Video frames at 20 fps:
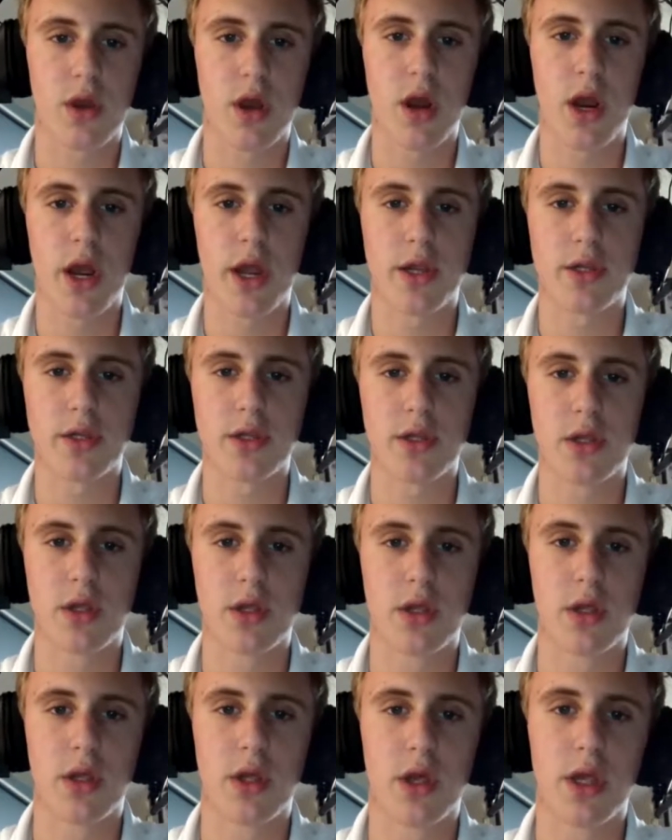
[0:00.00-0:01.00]
All right.
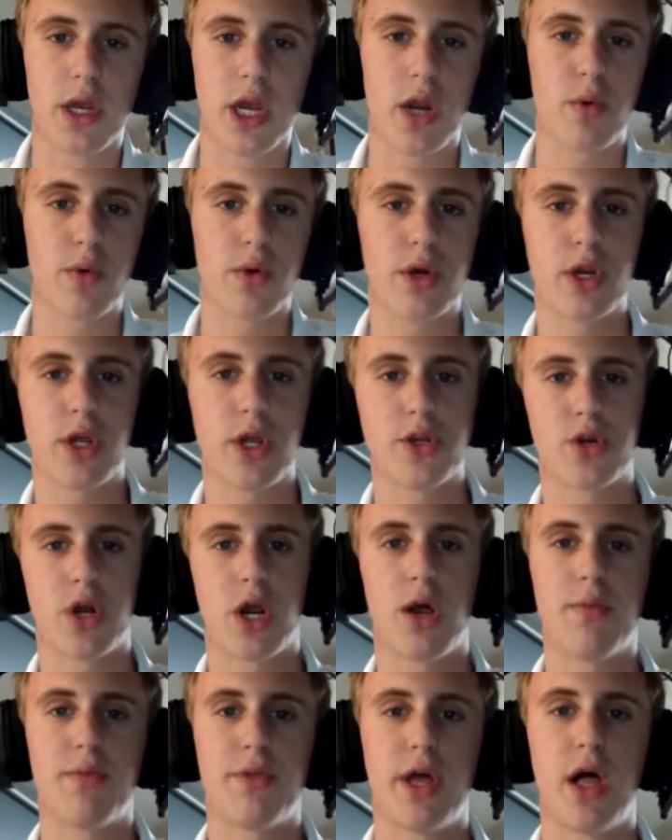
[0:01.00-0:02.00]
Now we're going to
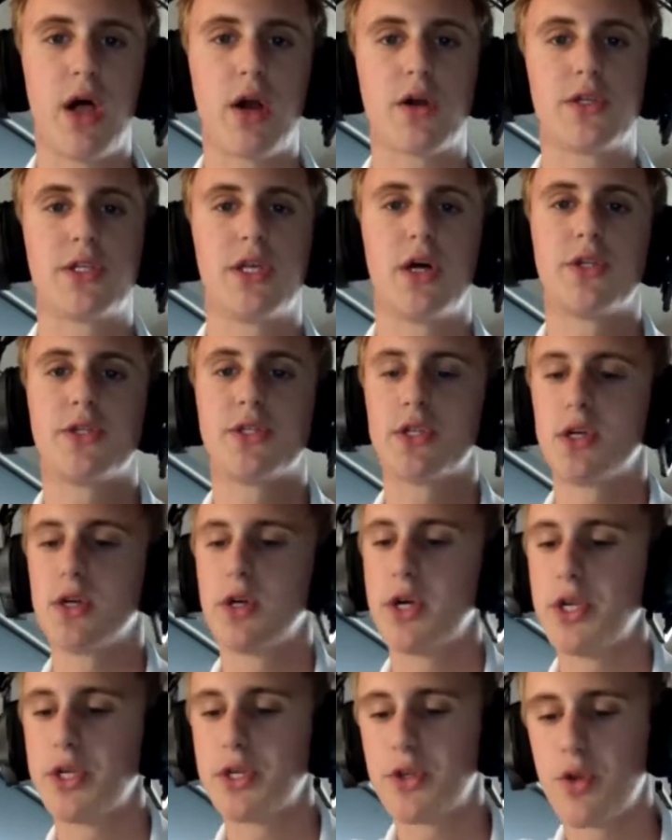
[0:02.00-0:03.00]
drop the
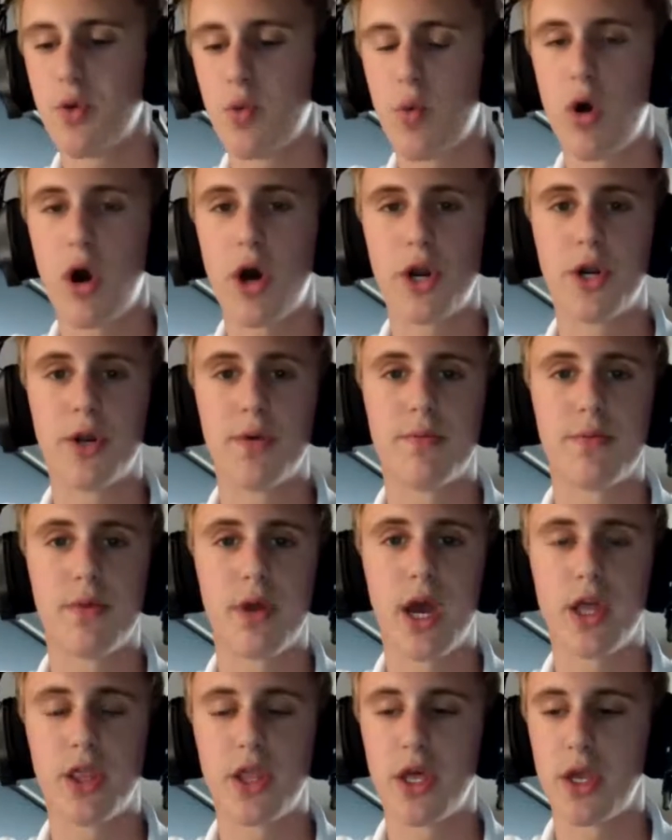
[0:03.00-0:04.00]
Alka-Seltzer into the water,
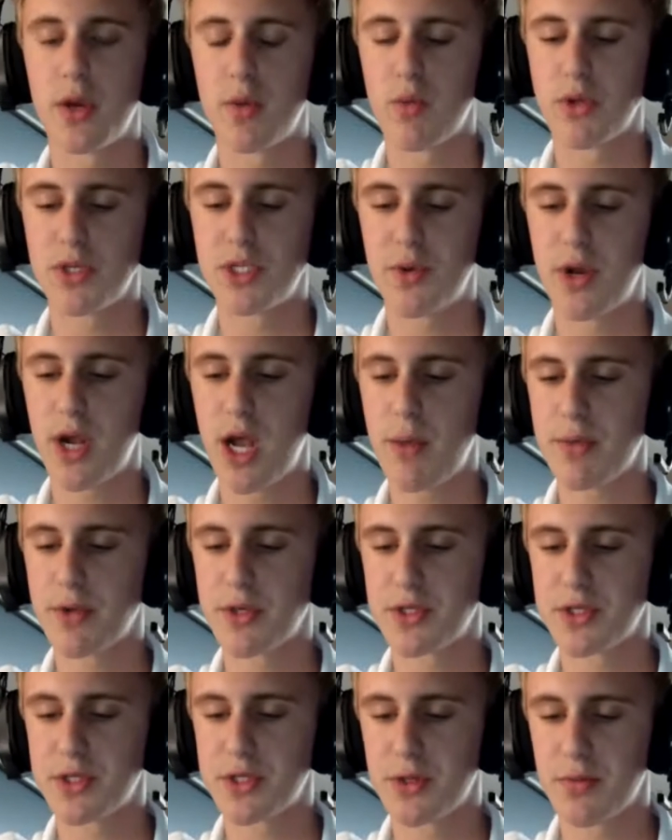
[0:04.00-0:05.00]
and then we'll see what
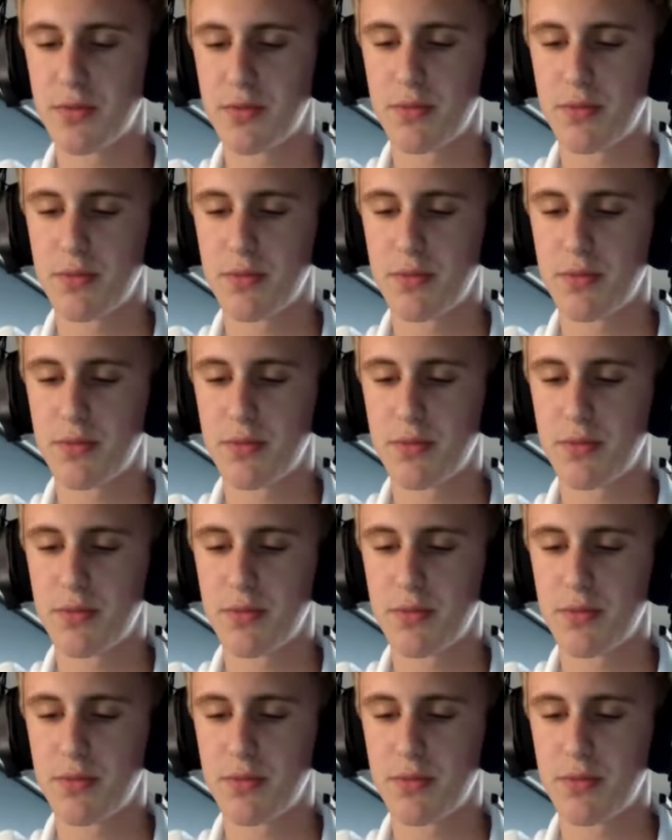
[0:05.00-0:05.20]
happens.